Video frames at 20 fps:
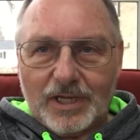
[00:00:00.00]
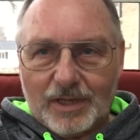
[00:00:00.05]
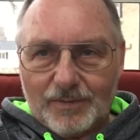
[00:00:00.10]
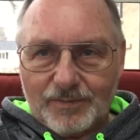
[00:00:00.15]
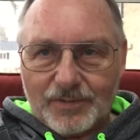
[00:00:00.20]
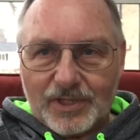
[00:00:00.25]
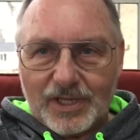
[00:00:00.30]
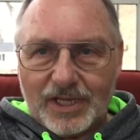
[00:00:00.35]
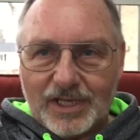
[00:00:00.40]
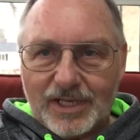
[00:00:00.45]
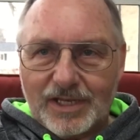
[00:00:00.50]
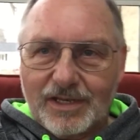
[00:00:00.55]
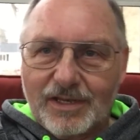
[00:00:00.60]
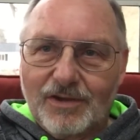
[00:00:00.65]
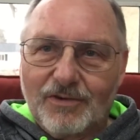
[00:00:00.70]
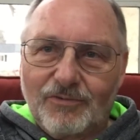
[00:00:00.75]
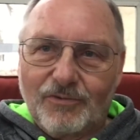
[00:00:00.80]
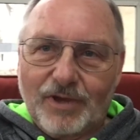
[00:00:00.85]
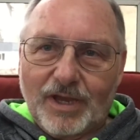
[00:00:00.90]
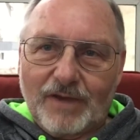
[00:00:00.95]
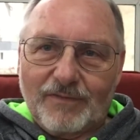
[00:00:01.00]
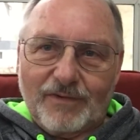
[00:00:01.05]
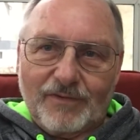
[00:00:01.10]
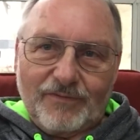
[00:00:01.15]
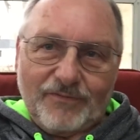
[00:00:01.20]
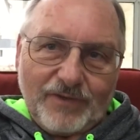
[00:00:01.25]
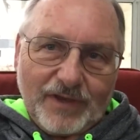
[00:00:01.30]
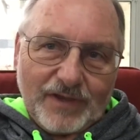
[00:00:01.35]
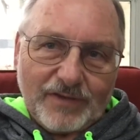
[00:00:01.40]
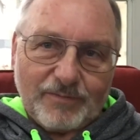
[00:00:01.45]
updated. We have a
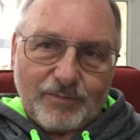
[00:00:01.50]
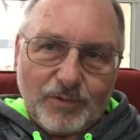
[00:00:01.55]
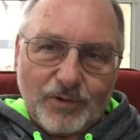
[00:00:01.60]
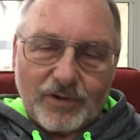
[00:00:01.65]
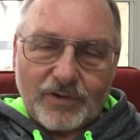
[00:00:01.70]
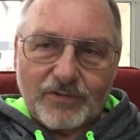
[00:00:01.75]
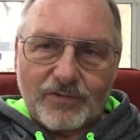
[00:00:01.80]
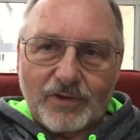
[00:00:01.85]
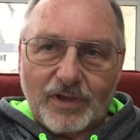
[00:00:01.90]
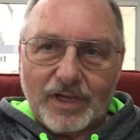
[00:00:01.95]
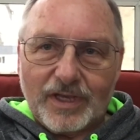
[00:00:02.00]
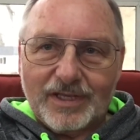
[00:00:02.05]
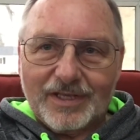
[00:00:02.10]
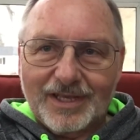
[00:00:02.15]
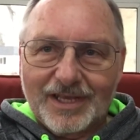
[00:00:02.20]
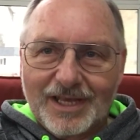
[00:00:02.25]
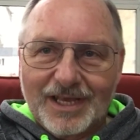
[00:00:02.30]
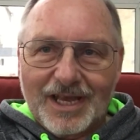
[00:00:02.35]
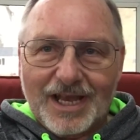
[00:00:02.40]
Facebook site.